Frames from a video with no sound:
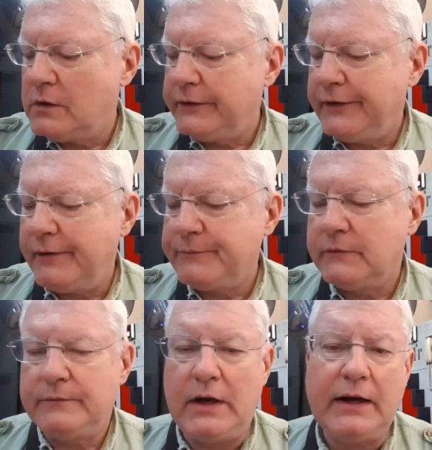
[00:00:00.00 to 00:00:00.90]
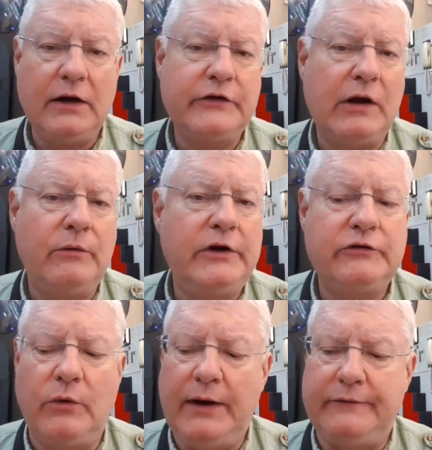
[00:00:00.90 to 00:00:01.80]
You know, I got a Taiwanese
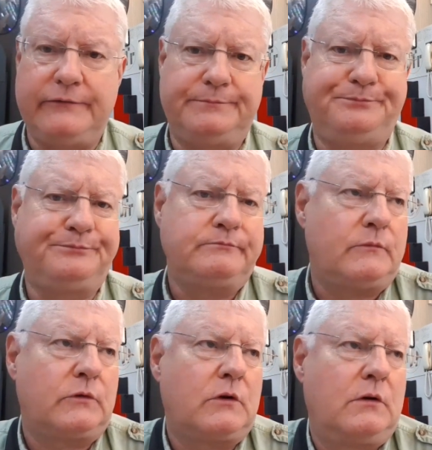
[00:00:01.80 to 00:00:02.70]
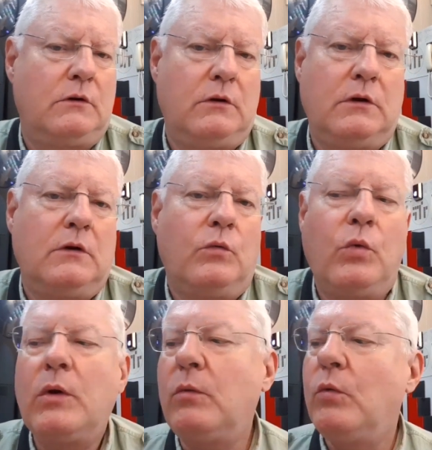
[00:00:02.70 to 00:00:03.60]
wife.
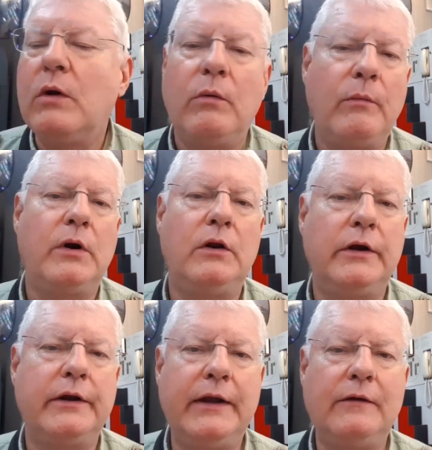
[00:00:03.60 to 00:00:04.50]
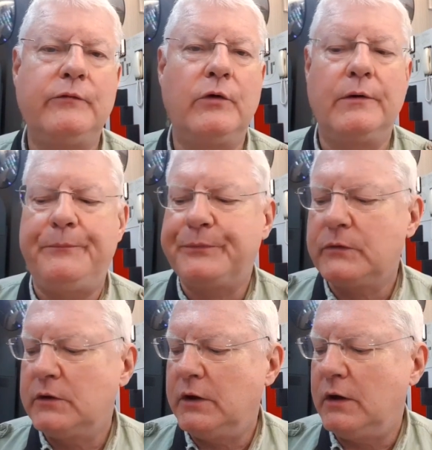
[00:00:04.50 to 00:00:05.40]
What do I want to look at that for?
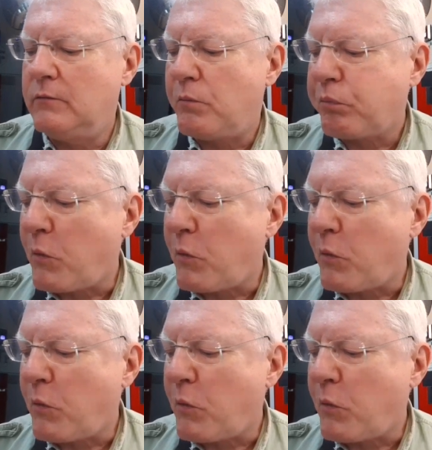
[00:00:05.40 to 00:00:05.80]
You know,